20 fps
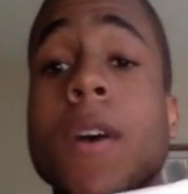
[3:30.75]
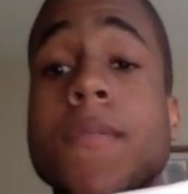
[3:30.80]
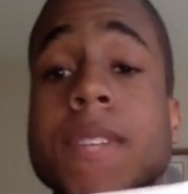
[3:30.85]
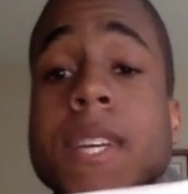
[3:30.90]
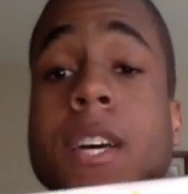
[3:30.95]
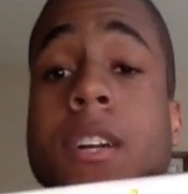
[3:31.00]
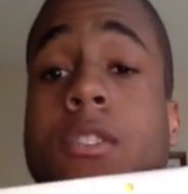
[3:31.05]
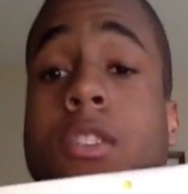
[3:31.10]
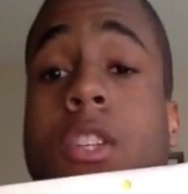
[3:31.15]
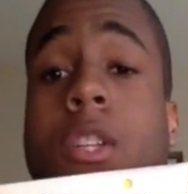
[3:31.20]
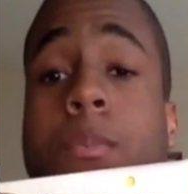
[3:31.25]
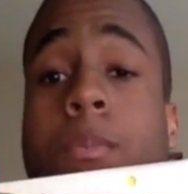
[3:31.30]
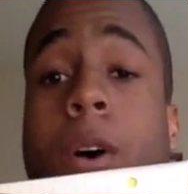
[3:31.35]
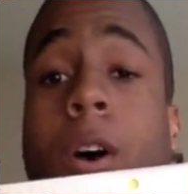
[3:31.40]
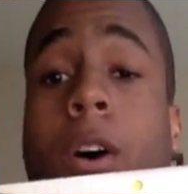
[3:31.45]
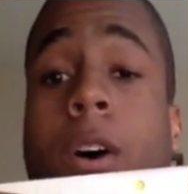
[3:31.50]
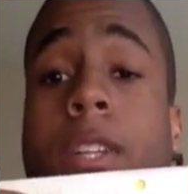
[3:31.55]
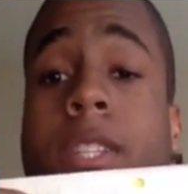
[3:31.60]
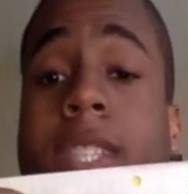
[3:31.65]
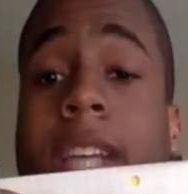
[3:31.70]
If they don't throw the
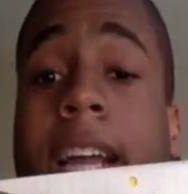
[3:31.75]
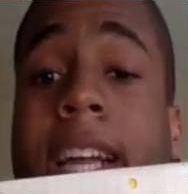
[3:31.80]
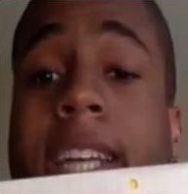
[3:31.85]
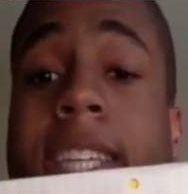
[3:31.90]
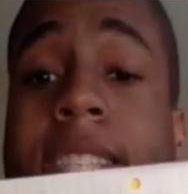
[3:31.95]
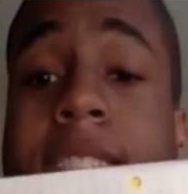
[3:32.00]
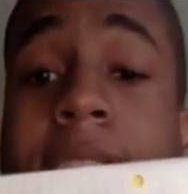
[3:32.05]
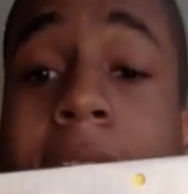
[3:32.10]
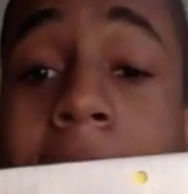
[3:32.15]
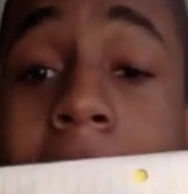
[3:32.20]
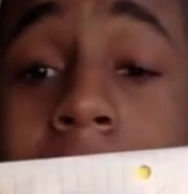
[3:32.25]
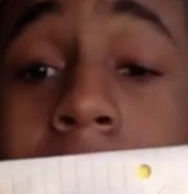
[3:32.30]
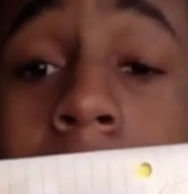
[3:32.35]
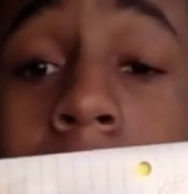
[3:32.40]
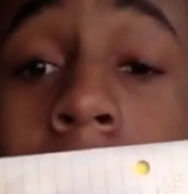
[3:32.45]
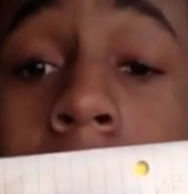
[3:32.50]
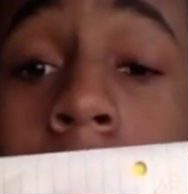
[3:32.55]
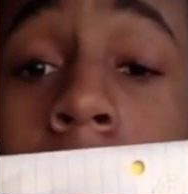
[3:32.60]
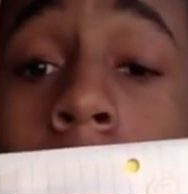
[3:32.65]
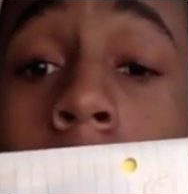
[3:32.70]
ball, it's like a sack,
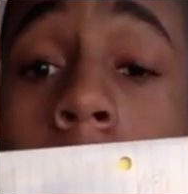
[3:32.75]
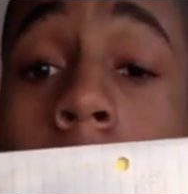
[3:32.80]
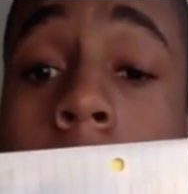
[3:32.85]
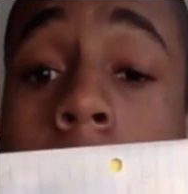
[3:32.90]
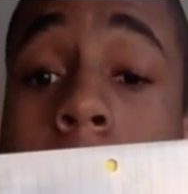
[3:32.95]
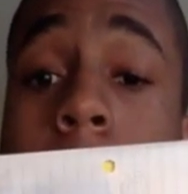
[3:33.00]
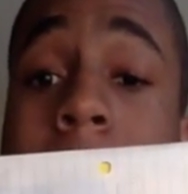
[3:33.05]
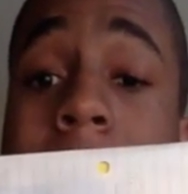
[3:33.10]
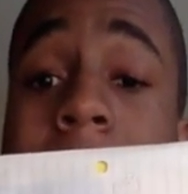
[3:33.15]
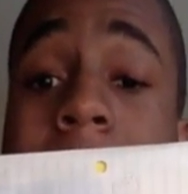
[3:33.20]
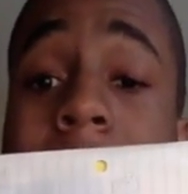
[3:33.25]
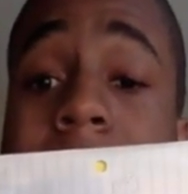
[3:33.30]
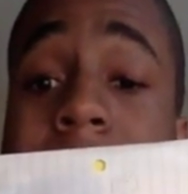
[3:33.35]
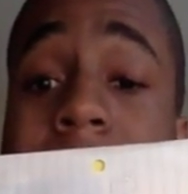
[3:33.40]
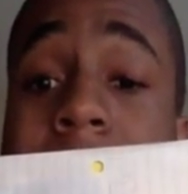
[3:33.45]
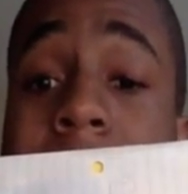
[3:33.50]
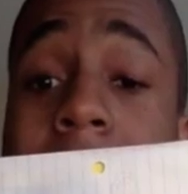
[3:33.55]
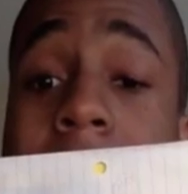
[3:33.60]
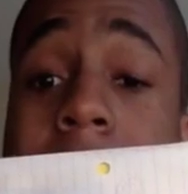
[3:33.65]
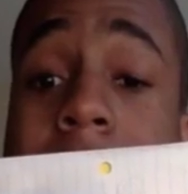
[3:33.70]
an automatic
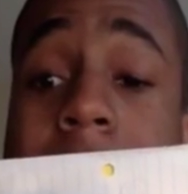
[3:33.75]
sack.